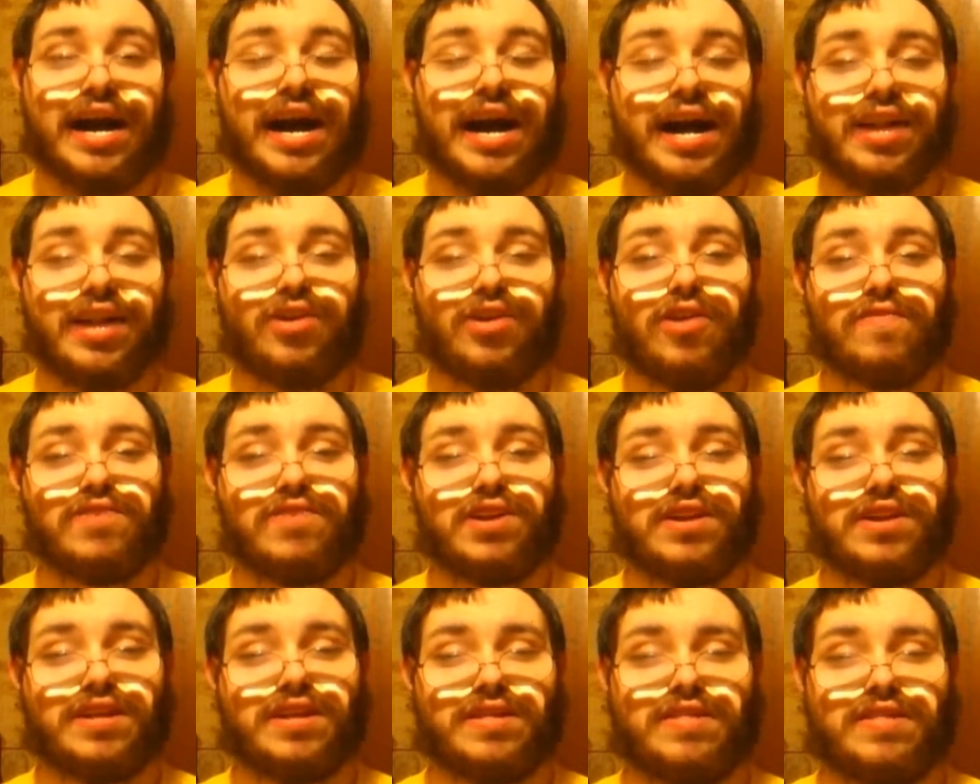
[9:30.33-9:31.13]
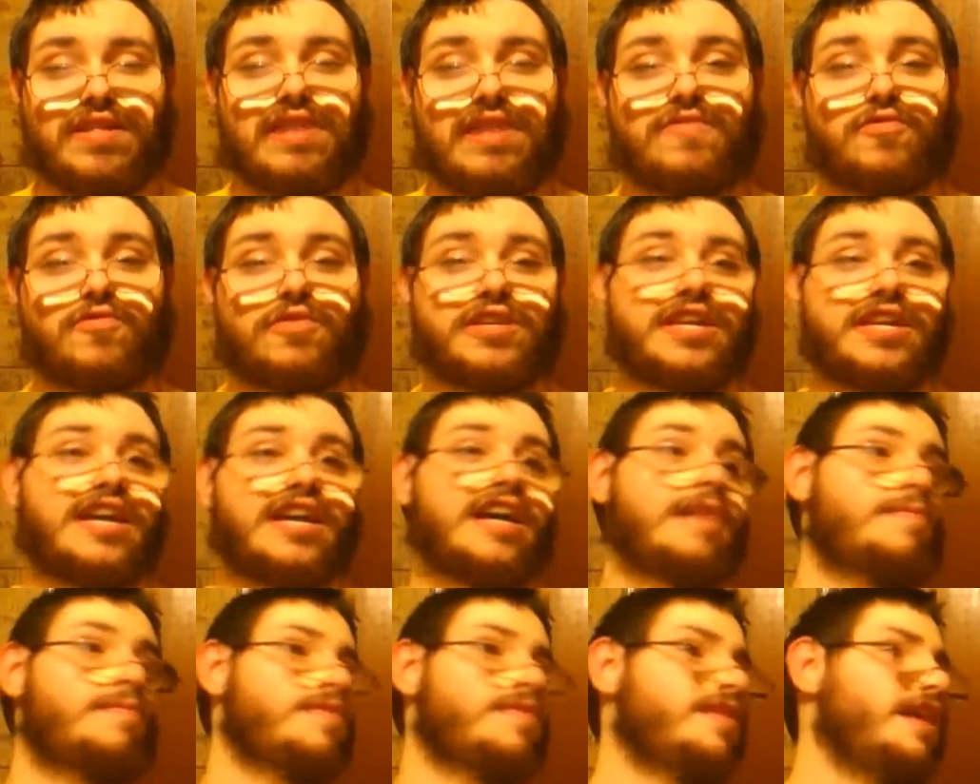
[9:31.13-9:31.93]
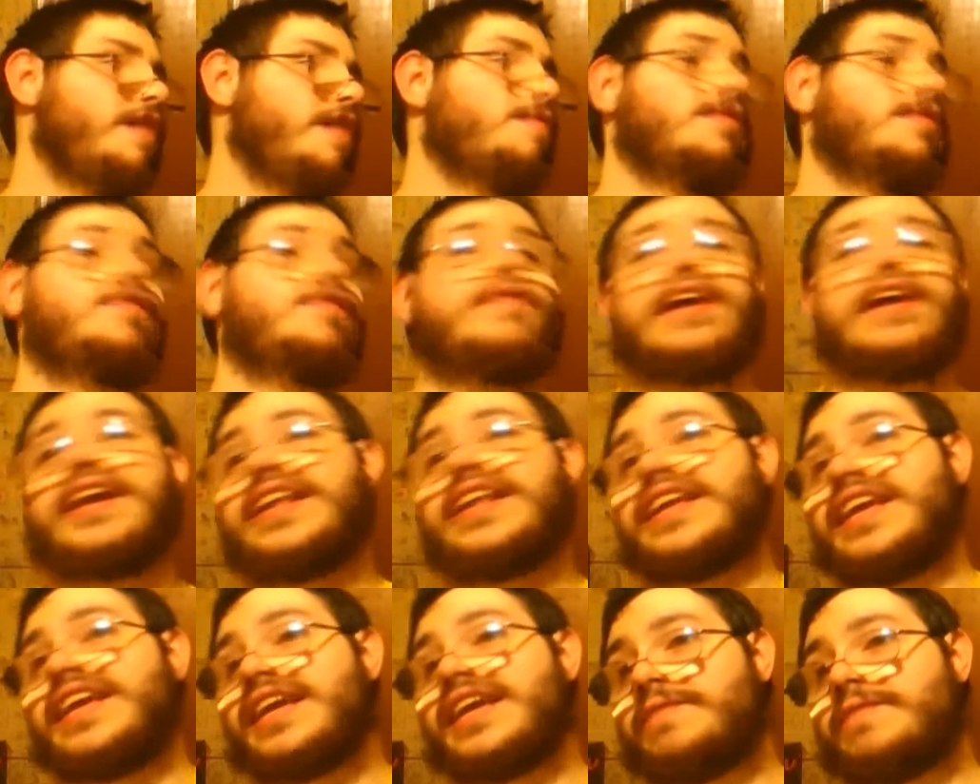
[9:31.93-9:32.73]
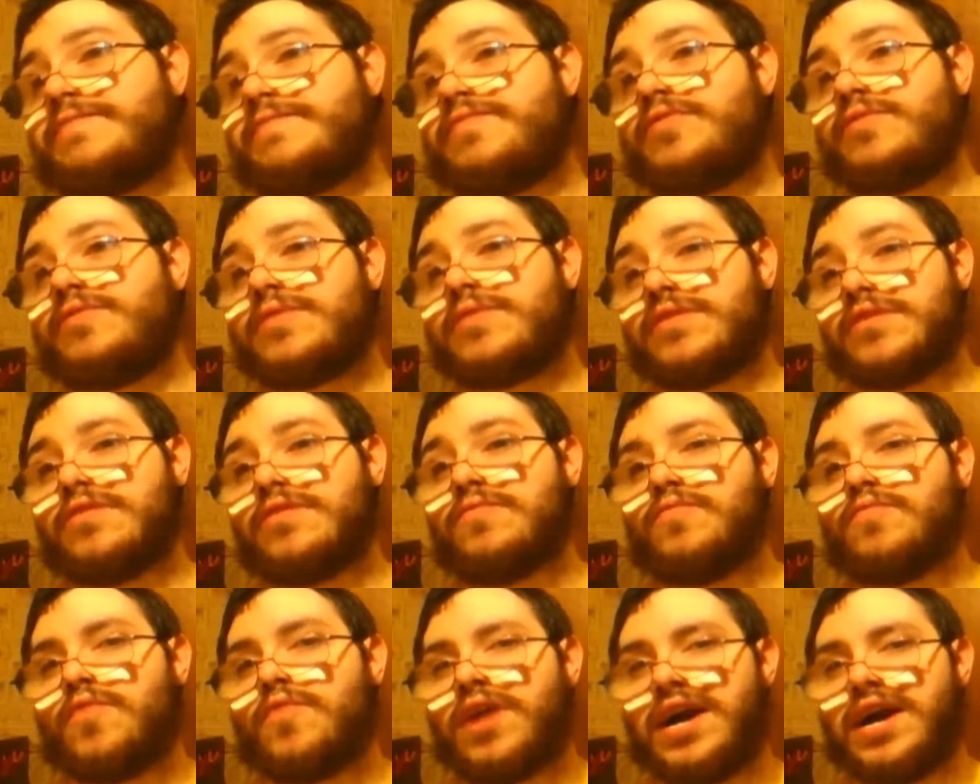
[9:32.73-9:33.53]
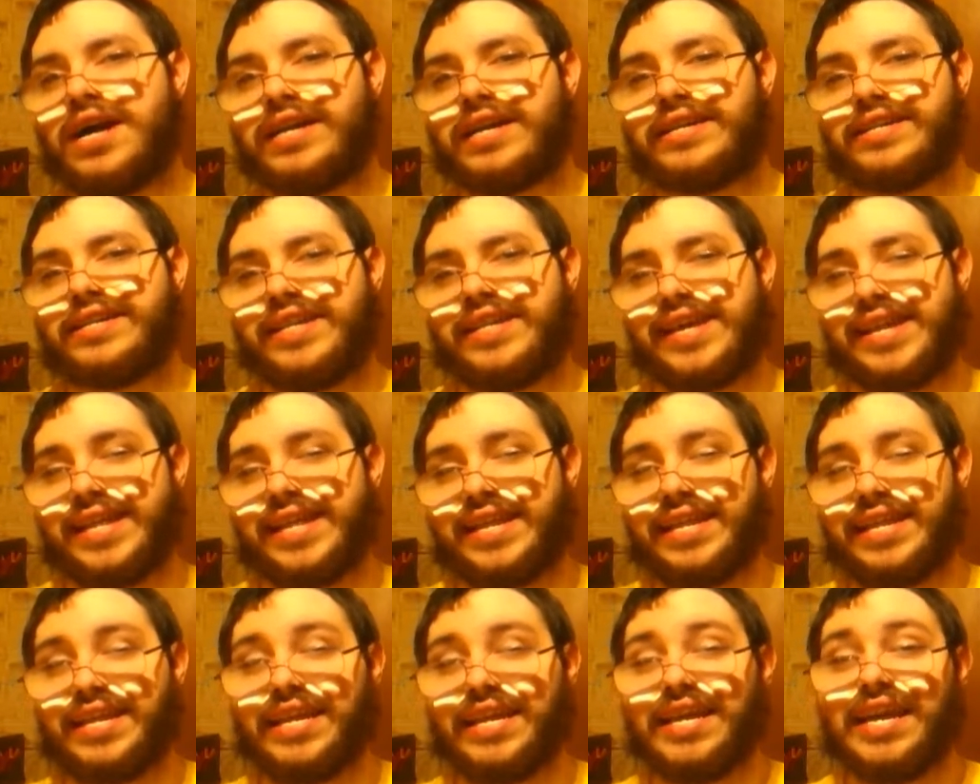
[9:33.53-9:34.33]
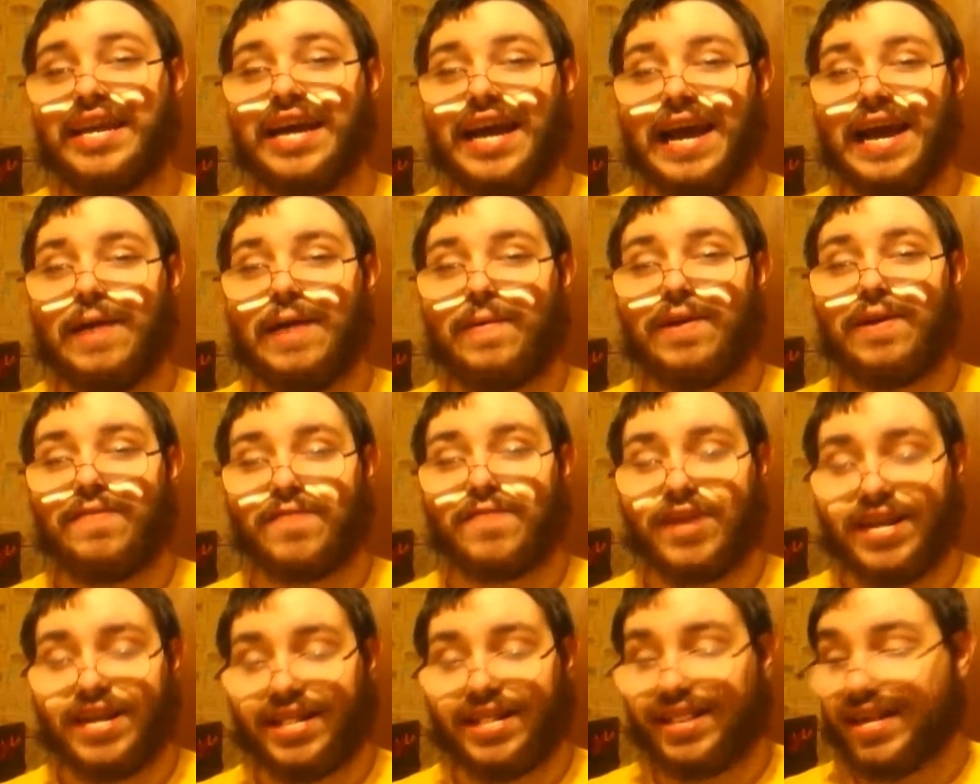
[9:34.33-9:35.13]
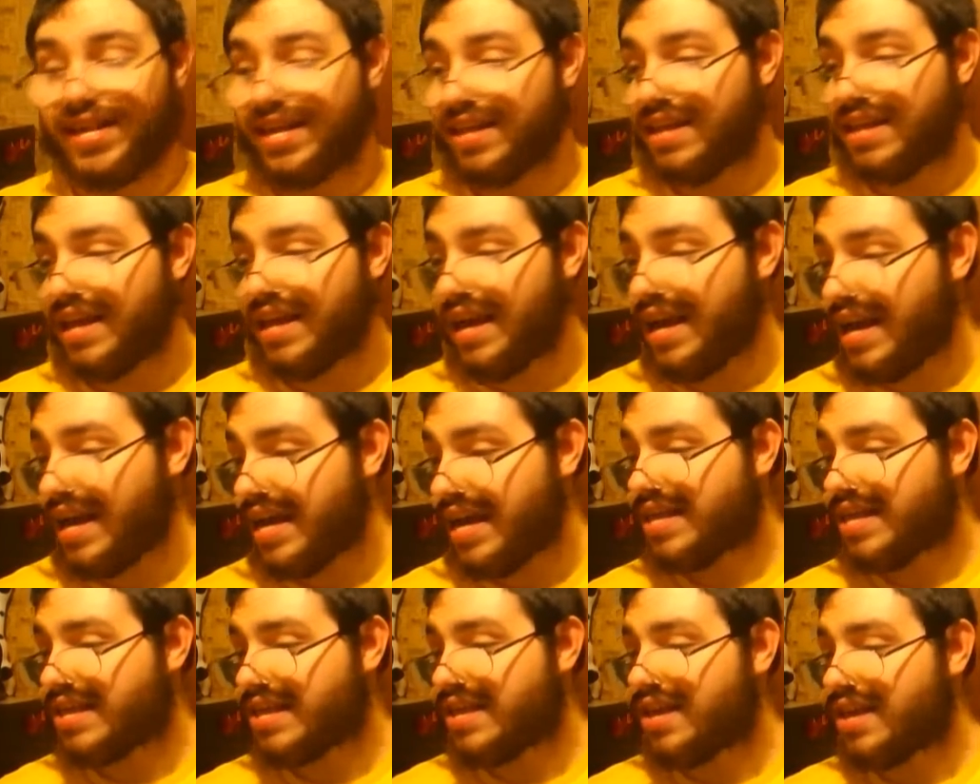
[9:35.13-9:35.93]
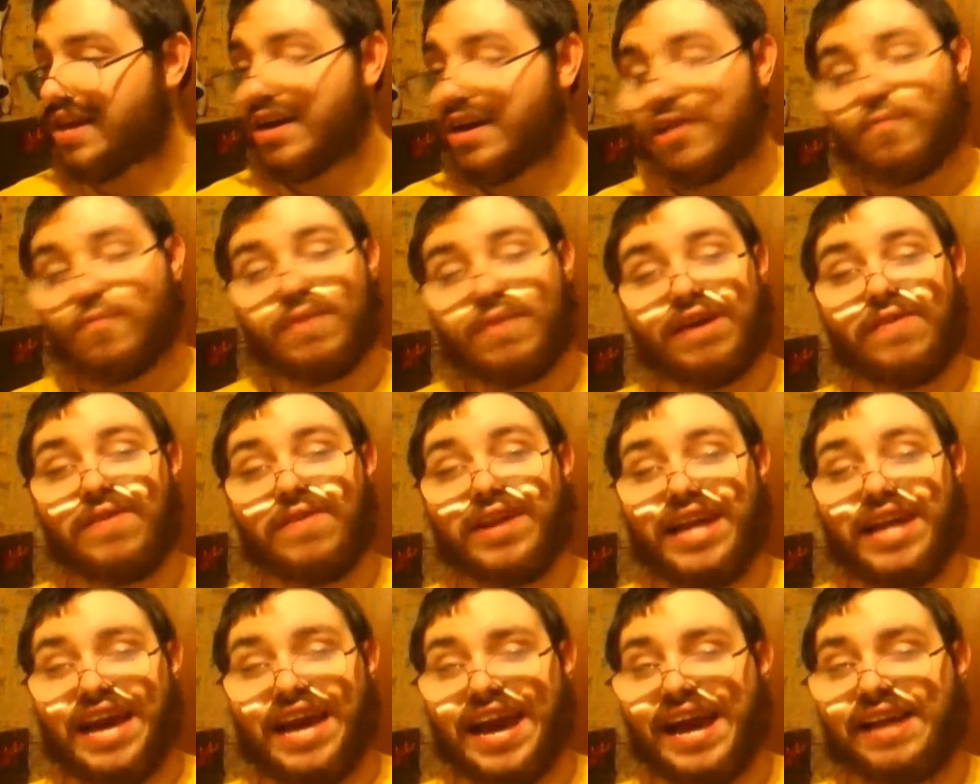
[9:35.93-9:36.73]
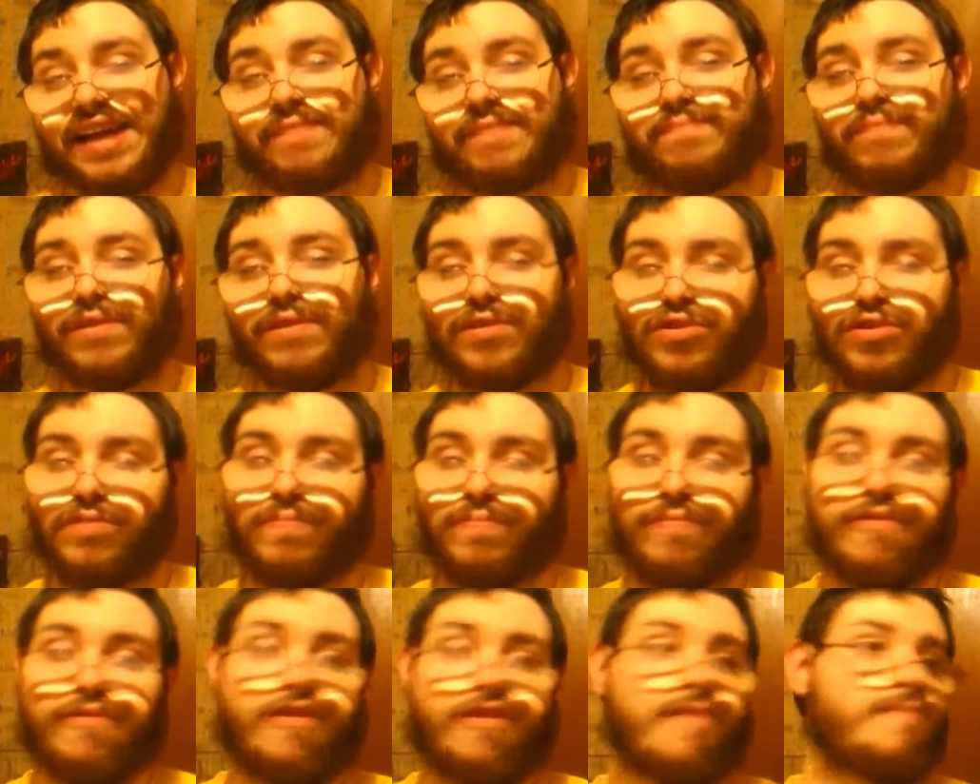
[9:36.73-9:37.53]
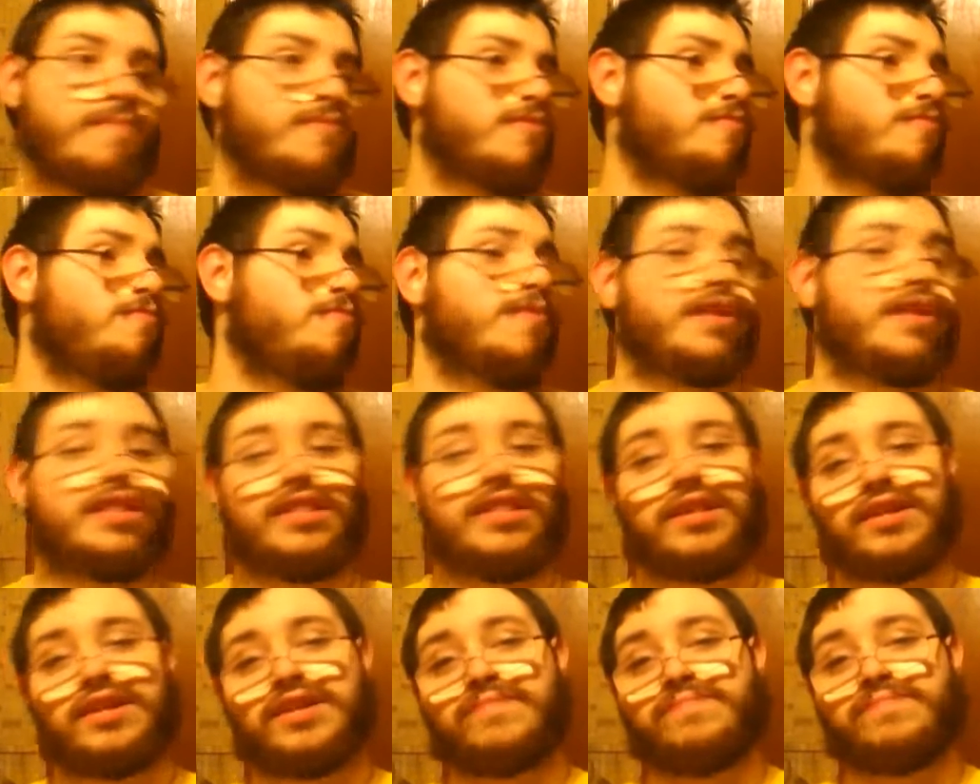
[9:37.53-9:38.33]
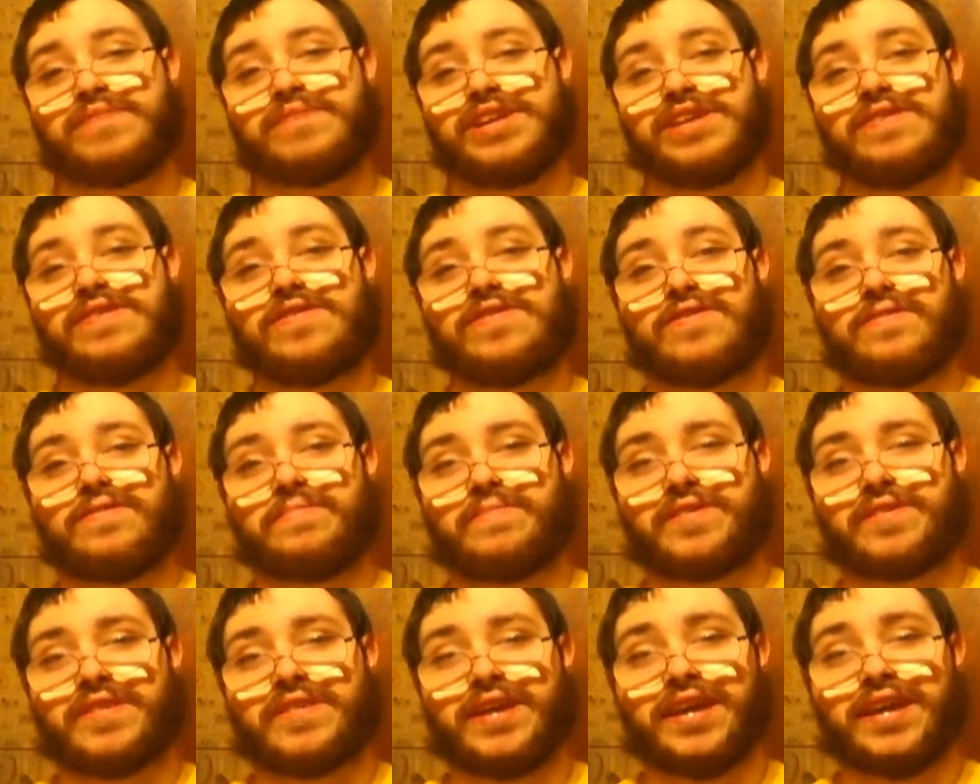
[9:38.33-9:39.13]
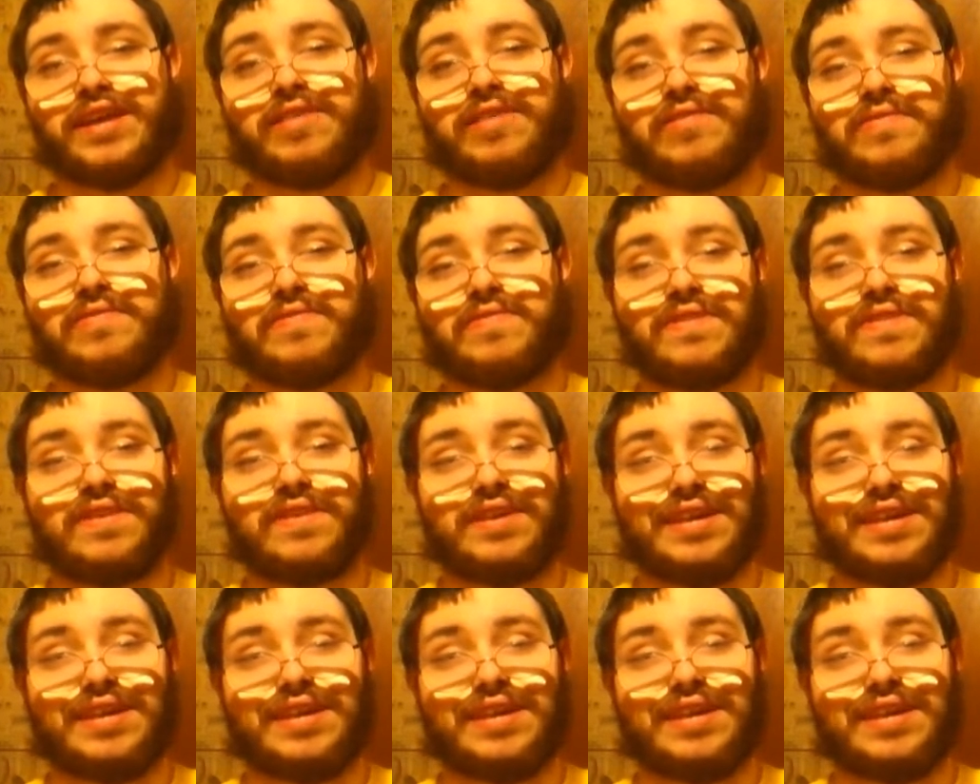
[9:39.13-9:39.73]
I know I've done that several times now without any influence on why I did it. However, in this case, we already had a bunch of problems with the computer itself.